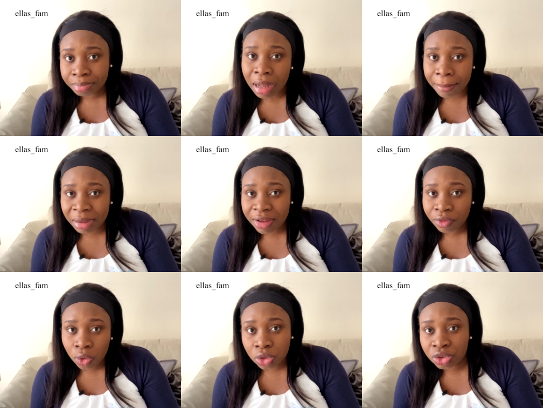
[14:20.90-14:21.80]
apply
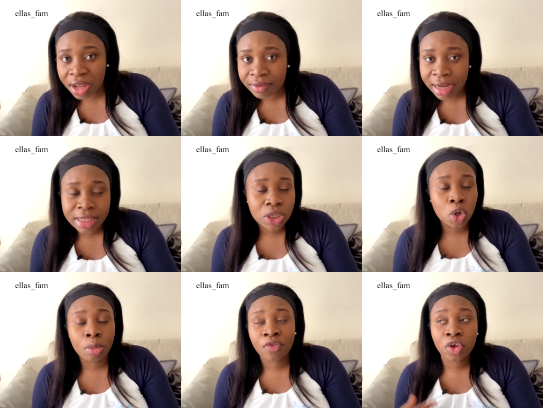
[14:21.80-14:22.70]
for your own driving license,
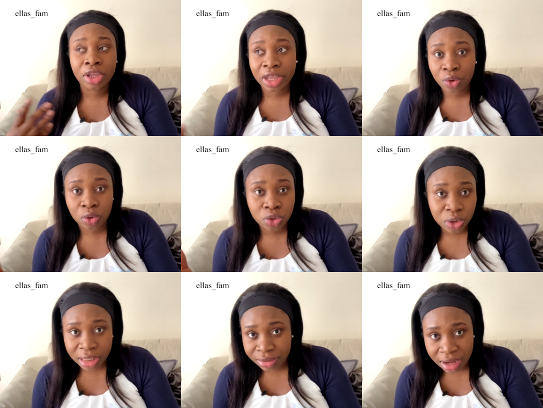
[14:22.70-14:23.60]
or before you get your own
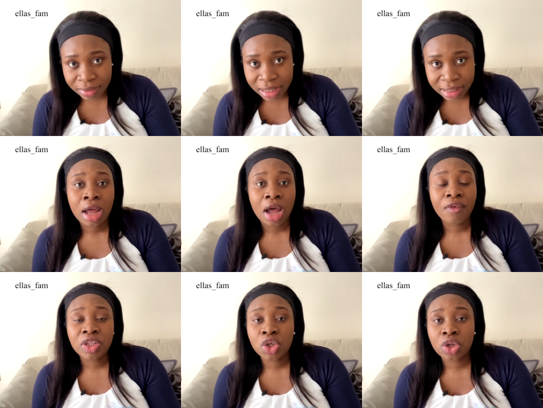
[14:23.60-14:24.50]
UK driving license.
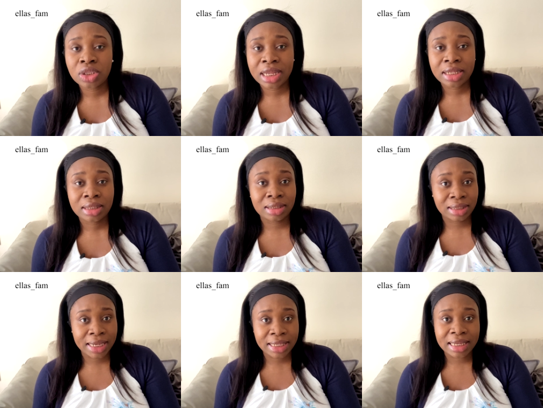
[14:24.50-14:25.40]
Obviously, you're going to take the
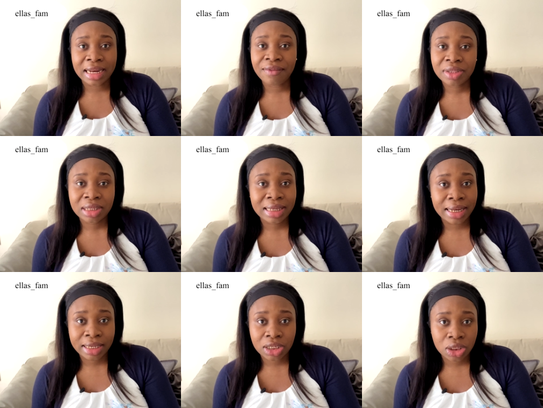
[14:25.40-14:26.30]
test and everything
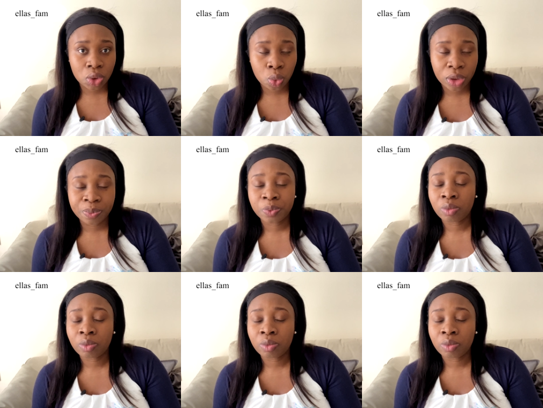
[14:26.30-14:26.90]
that needs doing.